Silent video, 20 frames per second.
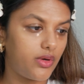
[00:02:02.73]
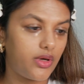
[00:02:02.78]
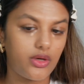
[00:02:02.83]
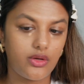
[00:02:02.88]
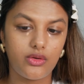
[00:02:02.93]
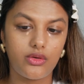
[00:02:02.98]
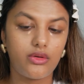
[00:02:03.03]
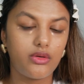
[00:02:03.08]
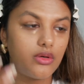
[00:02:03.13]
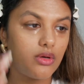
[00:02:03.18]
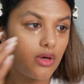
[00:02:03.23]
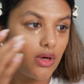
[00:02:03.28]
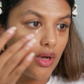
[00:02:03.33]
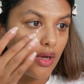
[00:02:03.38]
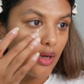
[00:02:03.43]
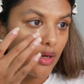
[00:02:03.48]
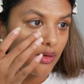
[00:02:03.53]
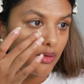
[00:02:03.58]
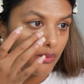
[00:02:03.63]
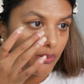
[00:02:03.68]
going to
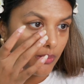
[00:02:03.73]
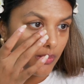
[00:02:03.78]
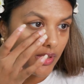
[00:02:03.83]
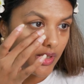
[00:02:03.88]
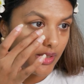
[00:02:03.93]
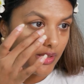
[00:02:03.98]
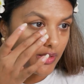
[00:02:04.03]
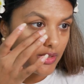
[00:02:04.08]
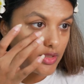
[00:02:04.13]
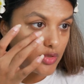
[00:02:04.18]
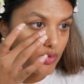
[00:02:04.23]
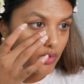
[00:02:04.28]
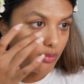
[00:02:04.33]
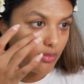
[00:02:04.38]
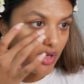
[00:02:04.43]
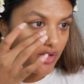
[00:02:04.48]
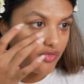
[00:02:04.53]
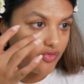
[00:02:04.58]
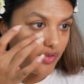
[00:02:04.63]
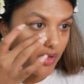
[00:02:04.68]
blend this with
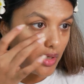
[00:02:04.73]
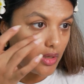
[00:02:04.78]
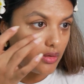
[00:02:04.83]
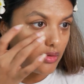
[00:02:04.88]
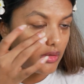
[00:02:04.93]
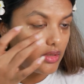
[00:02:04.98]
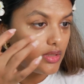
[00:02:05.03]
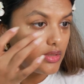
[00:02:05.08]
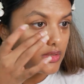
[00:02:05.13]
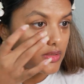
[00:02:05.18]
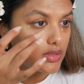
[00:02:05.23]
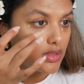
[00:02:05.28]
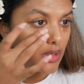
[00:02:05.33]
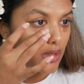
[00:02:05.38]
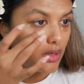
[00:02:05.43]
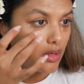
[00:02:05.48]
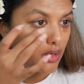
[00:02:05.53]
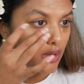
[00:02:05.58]
my fingers.